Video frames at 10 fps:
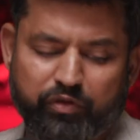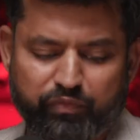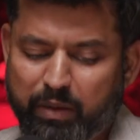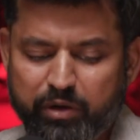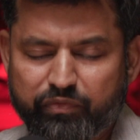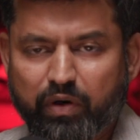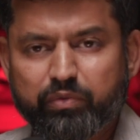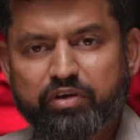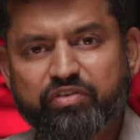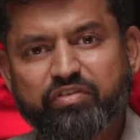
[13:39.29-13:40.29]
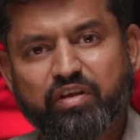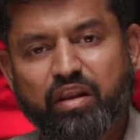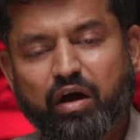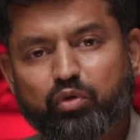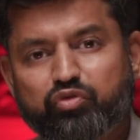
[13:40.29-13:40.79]
this family foundations
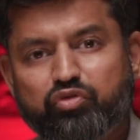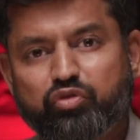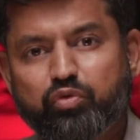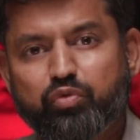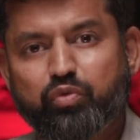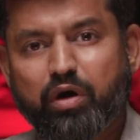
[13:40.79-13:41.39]
allows you